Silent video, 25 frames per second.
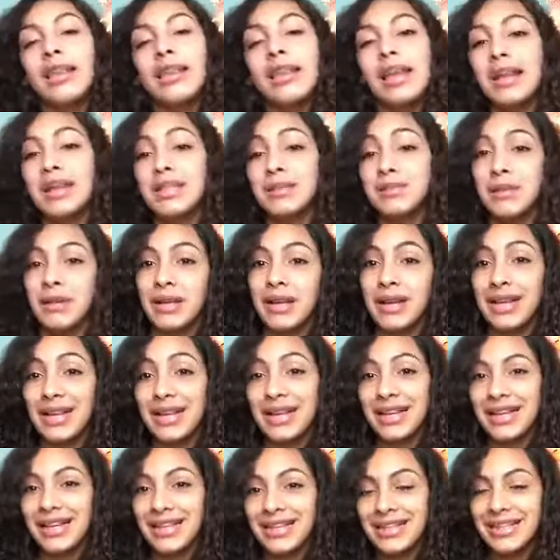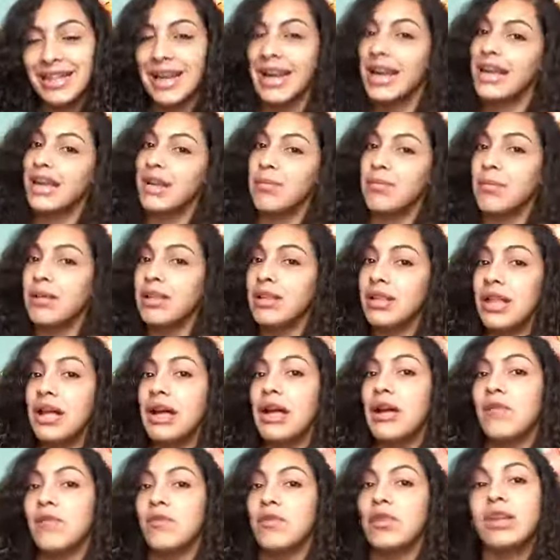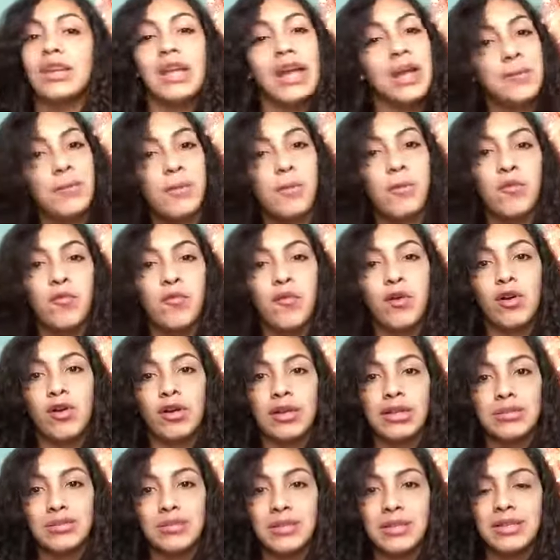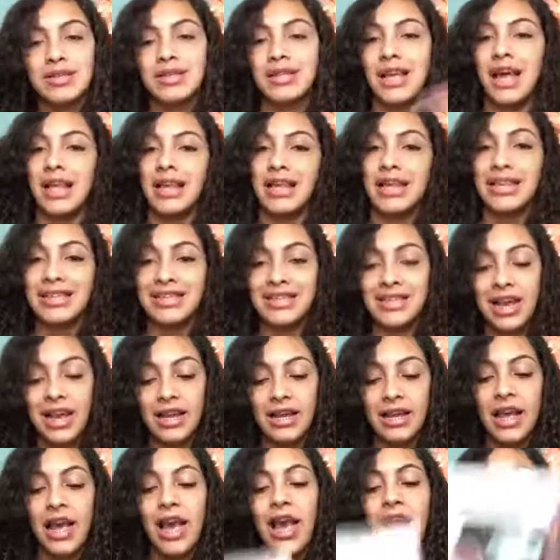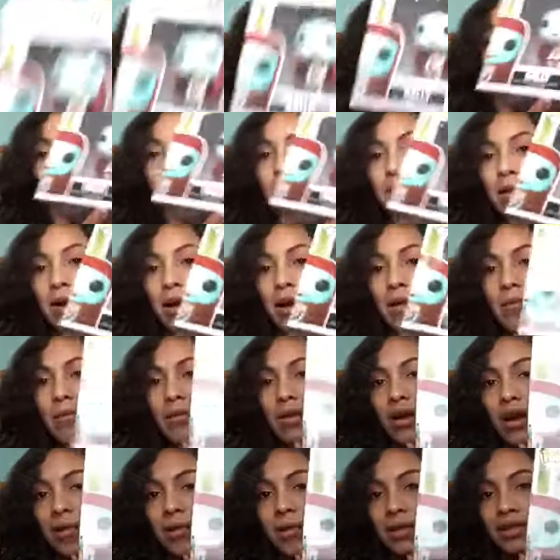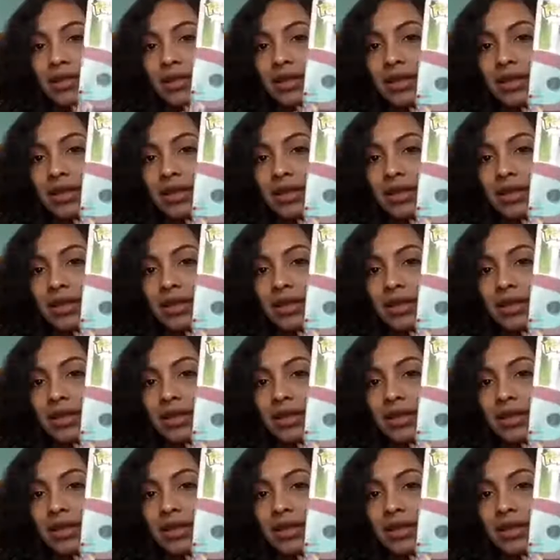Next, because I am in love with Nightmare Before Christmas, Sally and Jack, my mom got me